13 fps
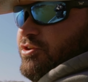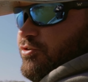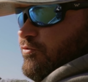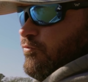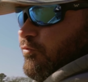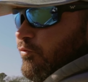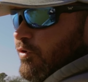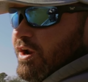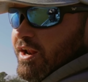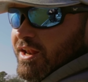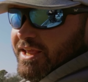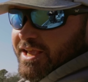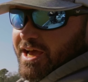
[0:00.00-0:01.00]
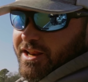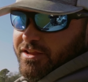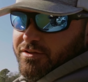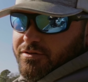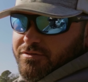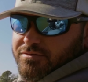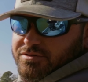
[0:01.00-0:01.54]
you've really got to
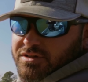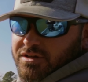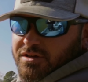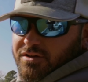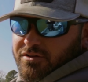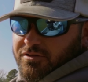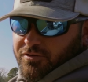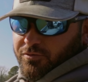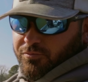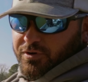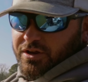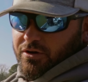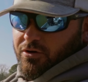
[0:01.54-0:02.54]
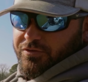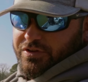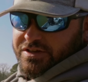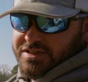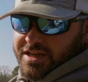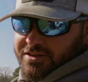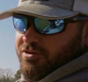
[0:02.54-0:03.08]
use the reel to
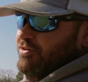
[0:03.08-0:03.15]
set the